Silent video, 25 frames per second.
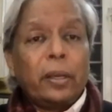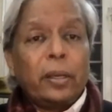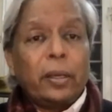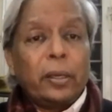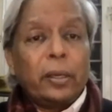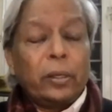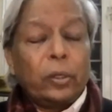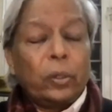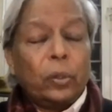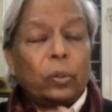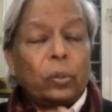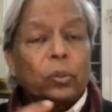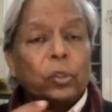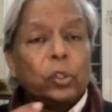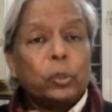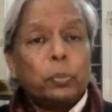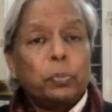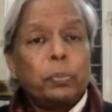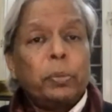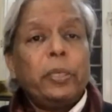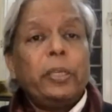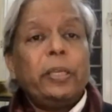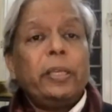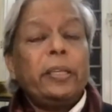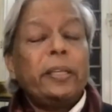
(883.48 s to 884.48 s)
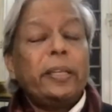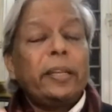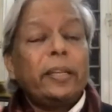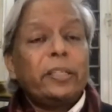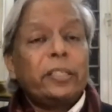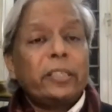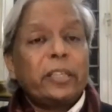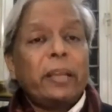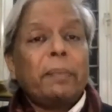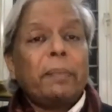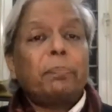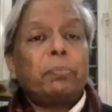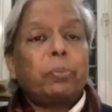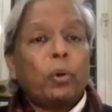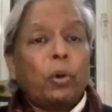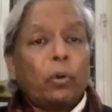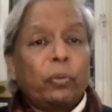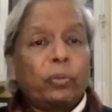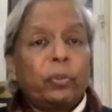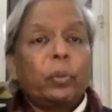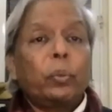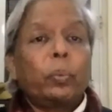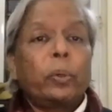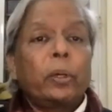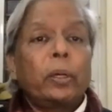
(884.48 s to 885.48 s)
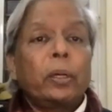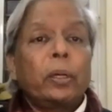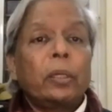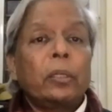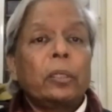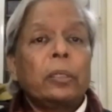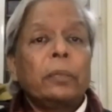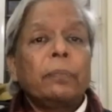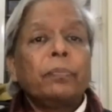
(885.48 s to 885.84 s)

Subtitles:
you know, speed and tempo of the world.